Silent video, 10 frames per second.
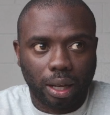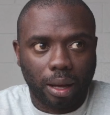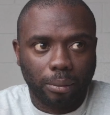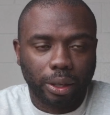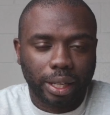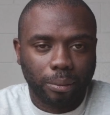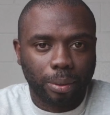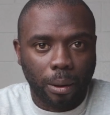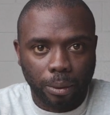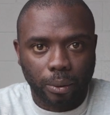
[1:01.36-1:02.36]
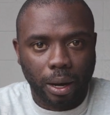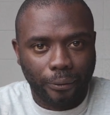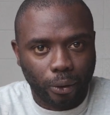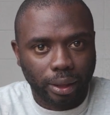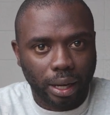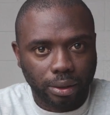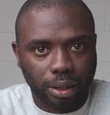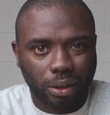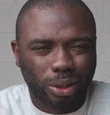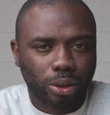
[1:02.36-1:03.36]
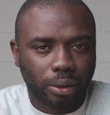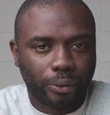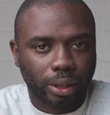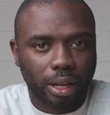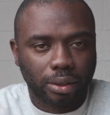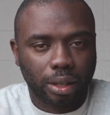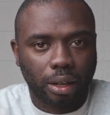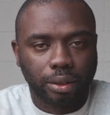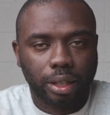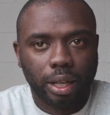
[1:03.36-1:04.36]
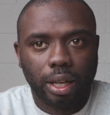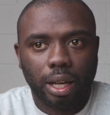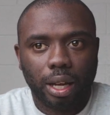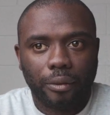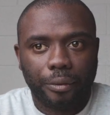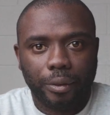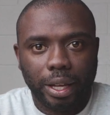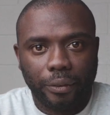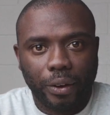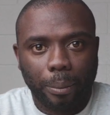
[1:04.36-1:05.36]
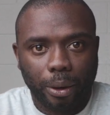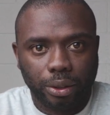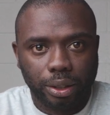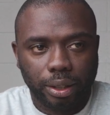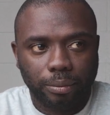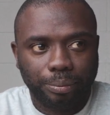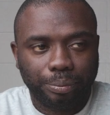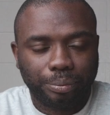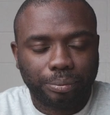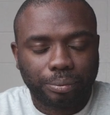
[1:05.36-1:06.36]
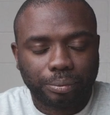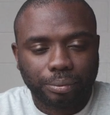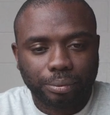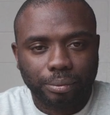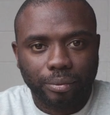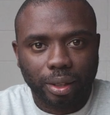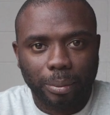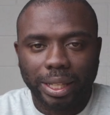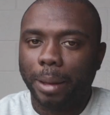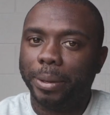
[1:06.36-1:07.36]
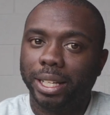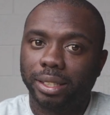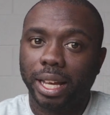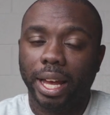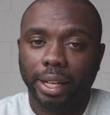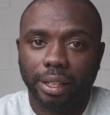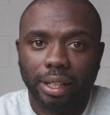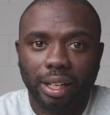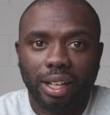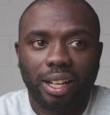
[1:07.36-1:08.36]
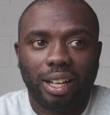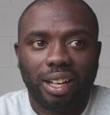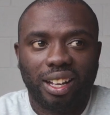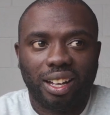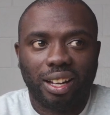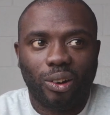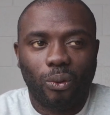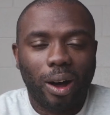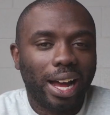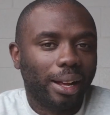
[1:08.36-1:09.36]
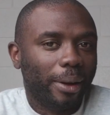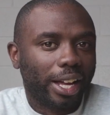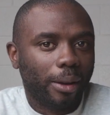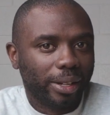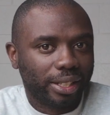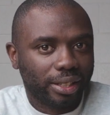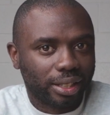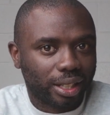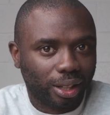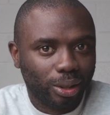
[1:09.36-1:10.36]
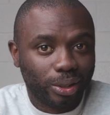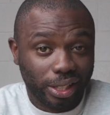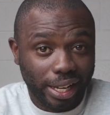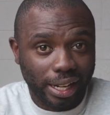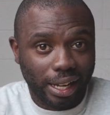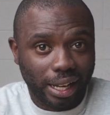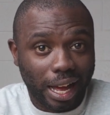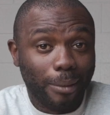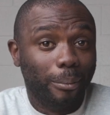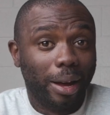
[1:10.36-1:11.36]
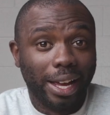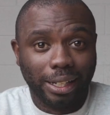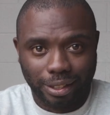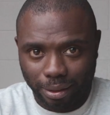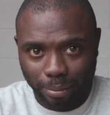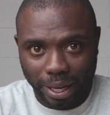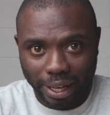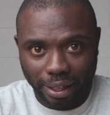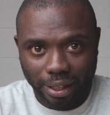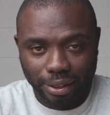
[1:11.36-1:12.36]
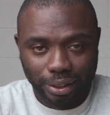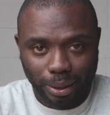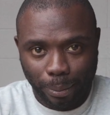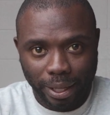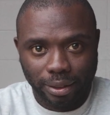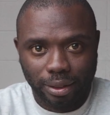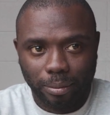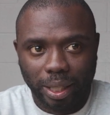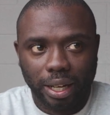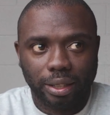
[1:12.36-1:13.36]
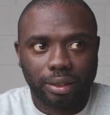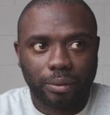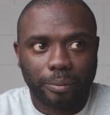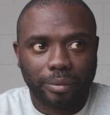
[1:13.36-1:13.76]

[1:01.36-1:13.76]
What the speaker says: I'm looking probably around $4,000, closer to $4,000 if I purchase it. But that being said, why am I coming to this conclusion that I might buy it? It just depends. Because